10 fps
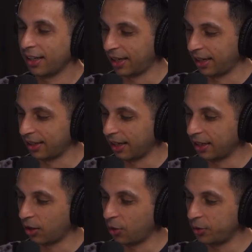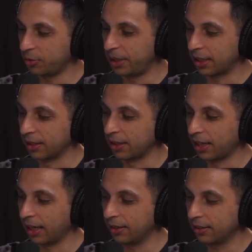And I'd always be
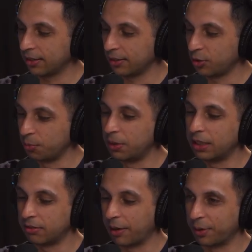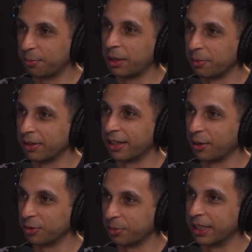content to be around the people that I
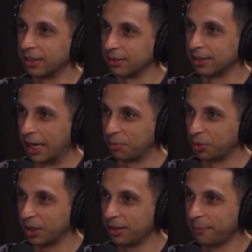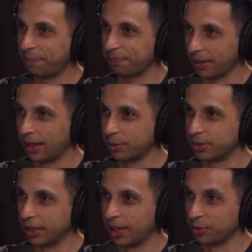was playing these games with. I was the
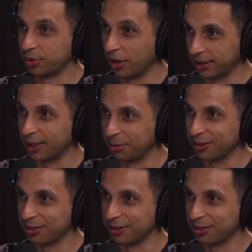guy who's not keeping